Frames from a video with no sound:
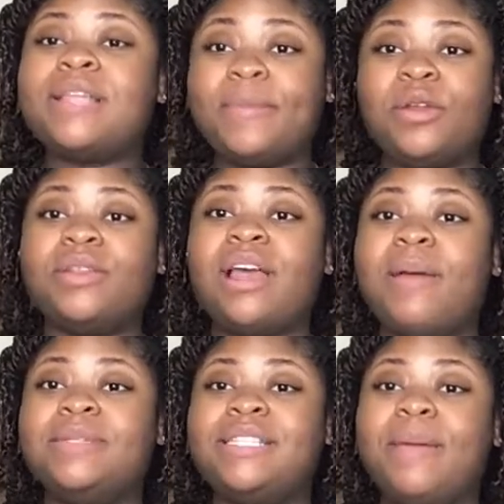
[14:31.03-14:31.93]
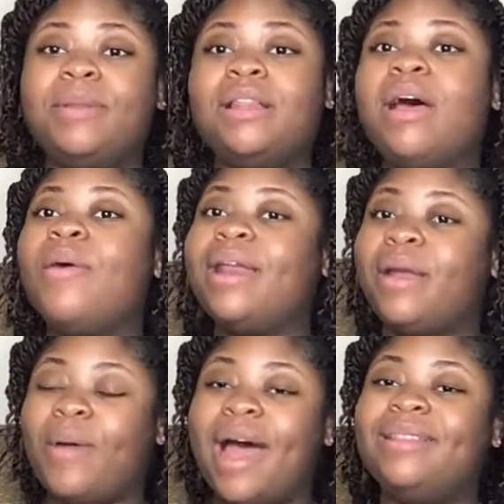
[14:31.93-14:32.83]
Let me know in the comments down below and I
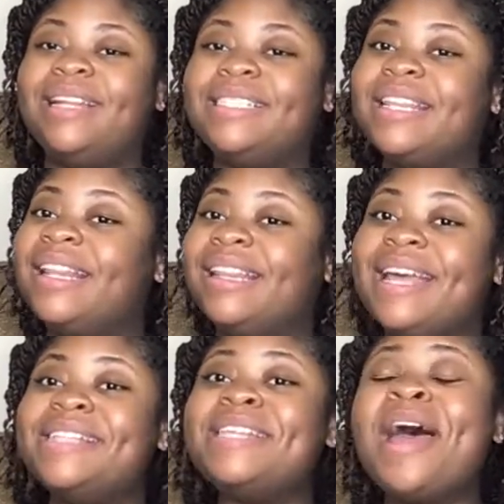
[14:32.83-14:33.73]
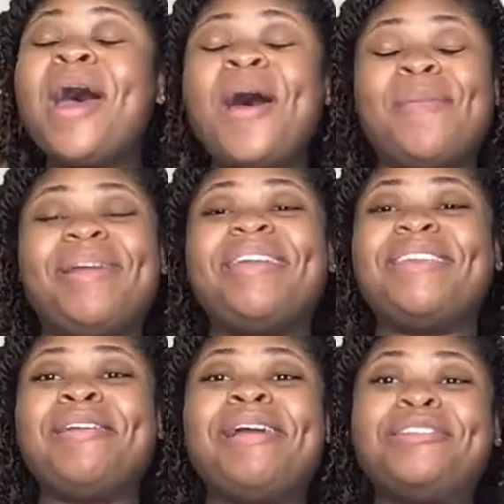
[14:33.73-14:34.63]
will add that to the list. But yeah,
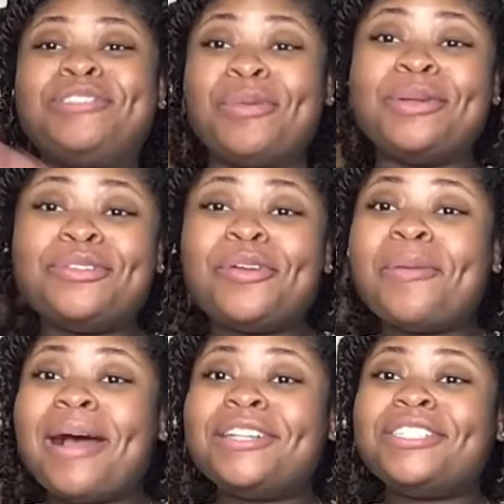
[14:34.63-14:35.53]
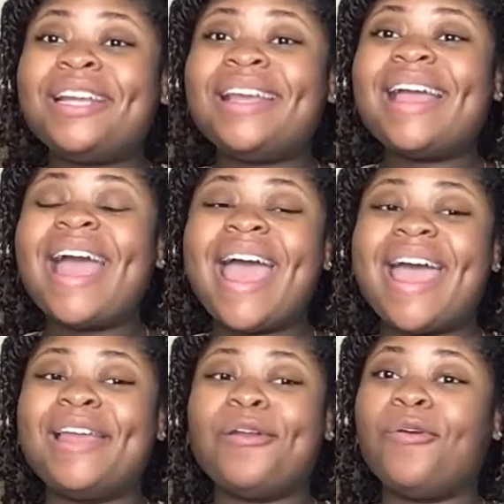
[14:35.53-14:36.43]
thank you guys so much for watching
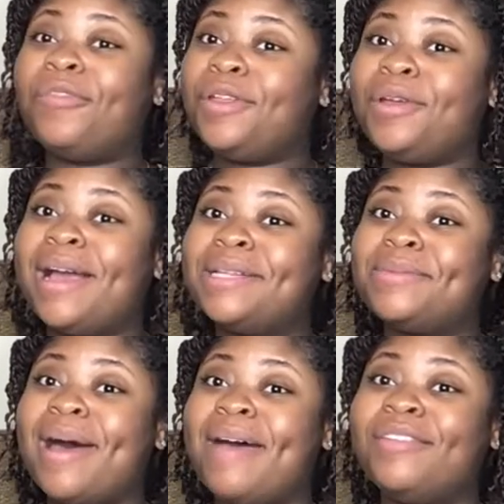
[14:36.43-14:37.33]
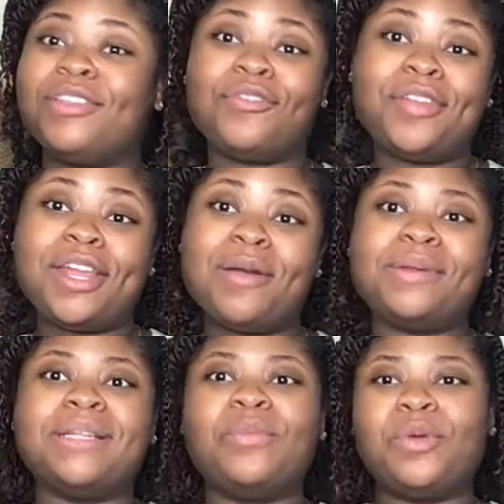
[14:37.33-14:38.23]
and hopefully you guys will have another video
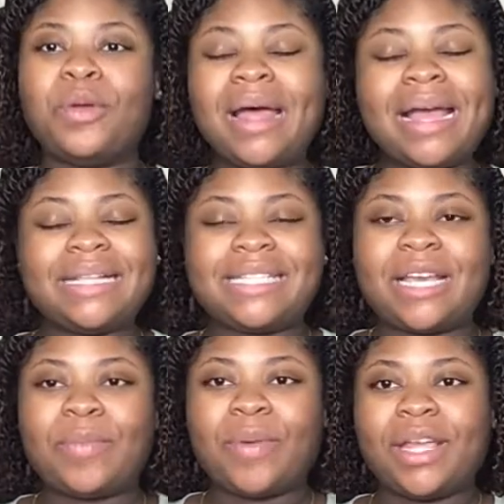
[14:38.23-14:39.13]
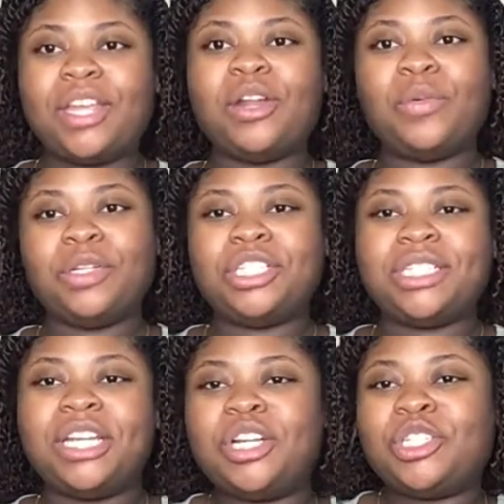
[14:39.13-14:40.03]
because I will take a break, you know, when she's
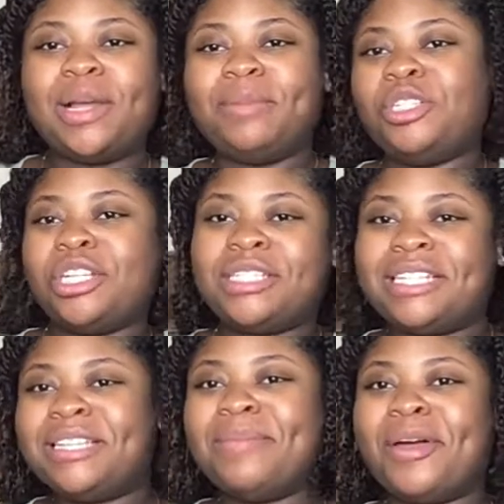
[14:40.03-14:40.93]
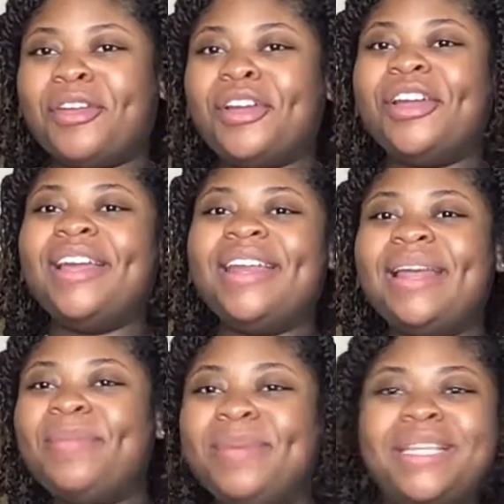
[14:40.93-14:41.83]
here. So I'm adjusting to motherhood
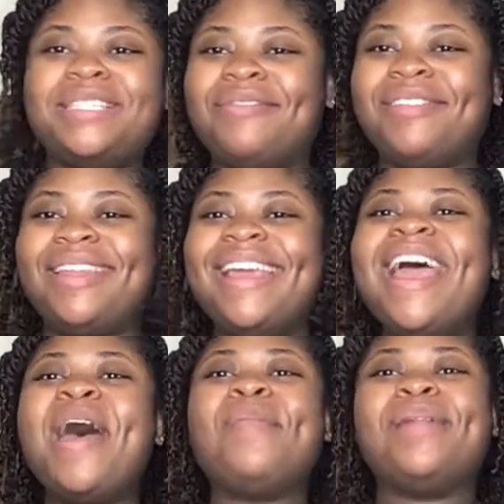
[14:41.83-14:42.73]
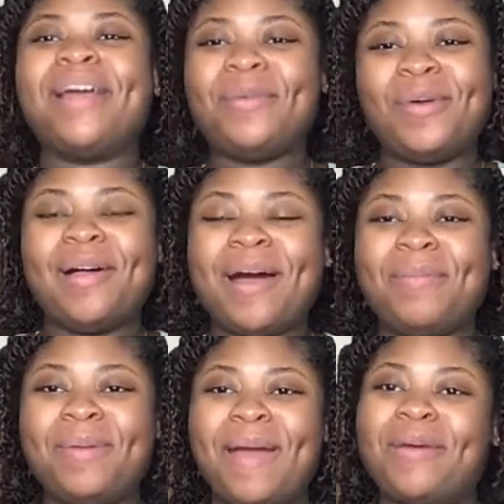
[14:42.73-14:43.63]
peacefully. But I will
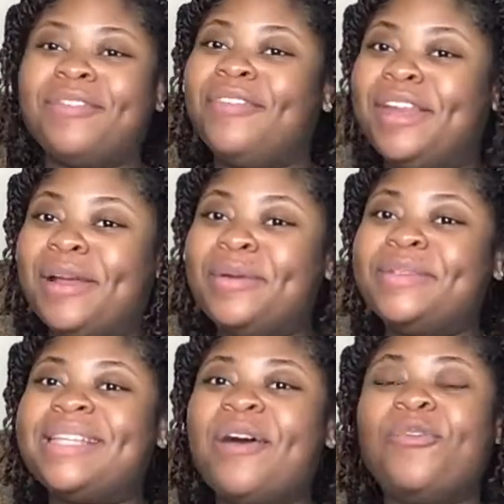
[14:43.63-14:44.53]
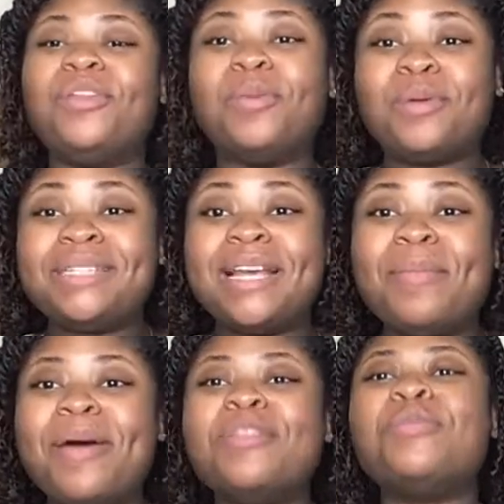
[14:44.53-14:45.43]
be back with videos. Hopefully won't take a
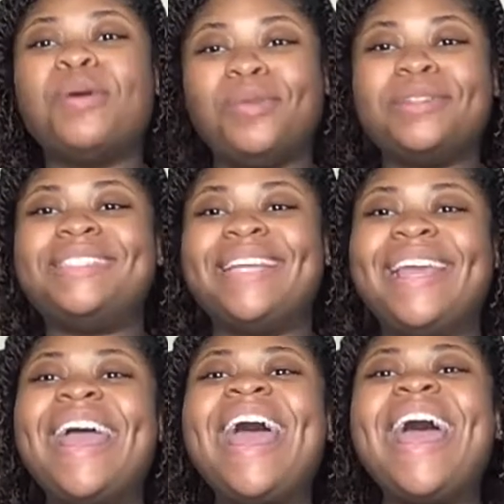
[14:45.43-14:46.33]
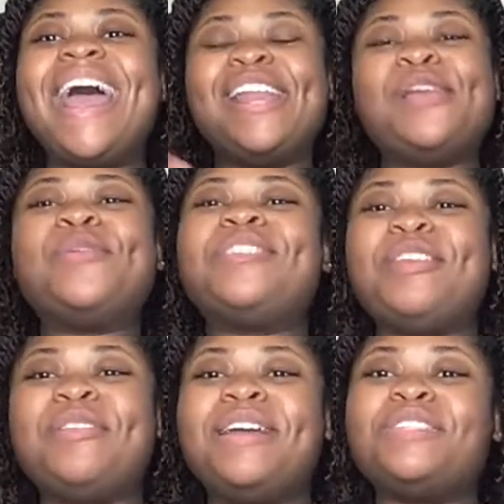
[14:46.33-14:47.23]
month, but we'll see. Anywho,
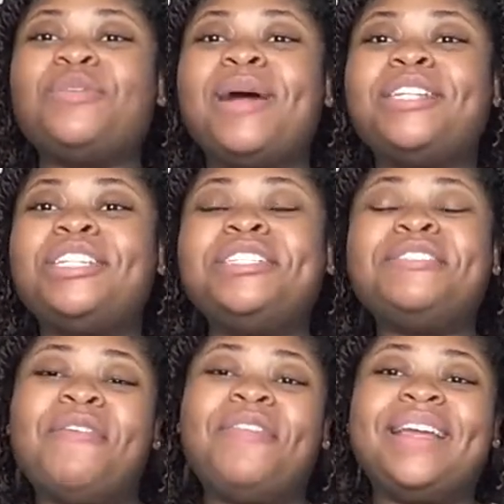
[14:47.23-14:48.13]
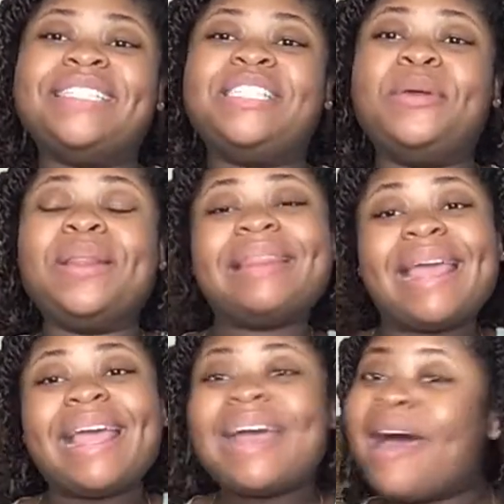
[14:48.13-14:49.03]
thank you guys for watching. Don't forget to
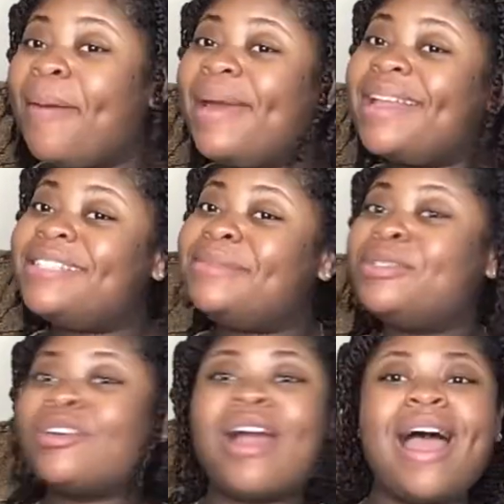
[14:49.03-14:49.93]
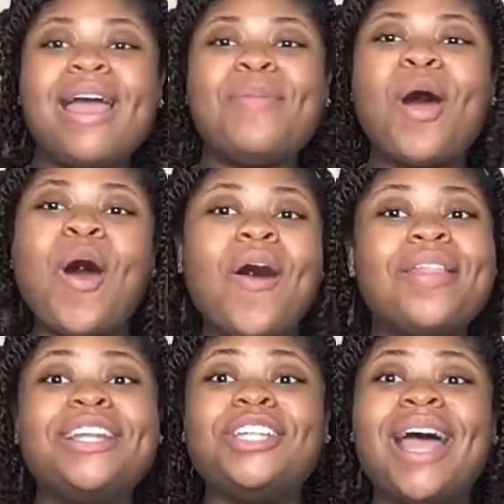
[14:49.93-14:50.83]
like, comment, and subscribe. All
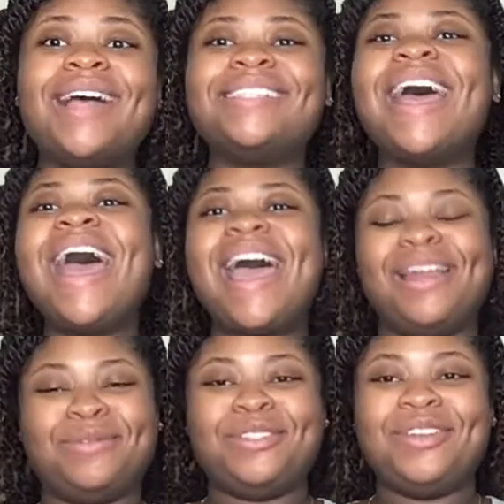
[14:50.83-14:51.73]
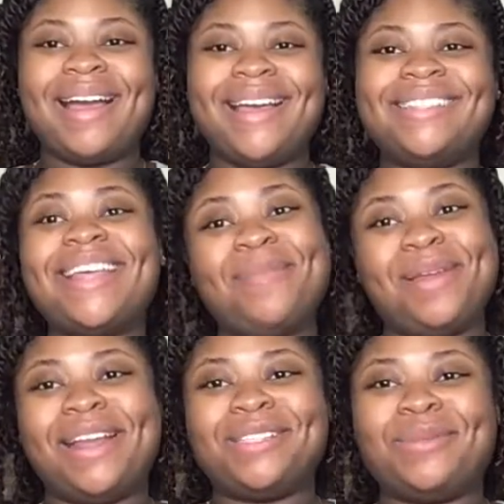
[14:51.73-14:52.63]
that jazz. And I'll see you guys in my
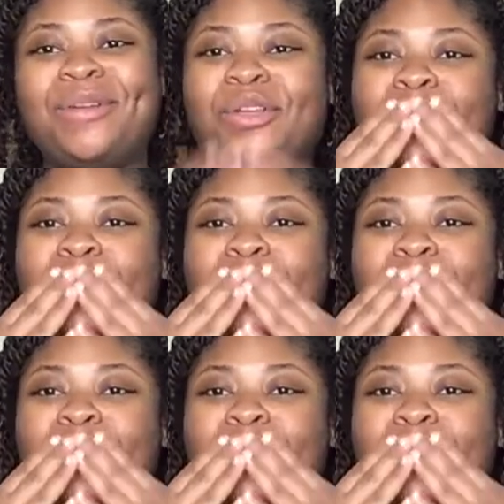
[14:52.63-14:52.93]
next one.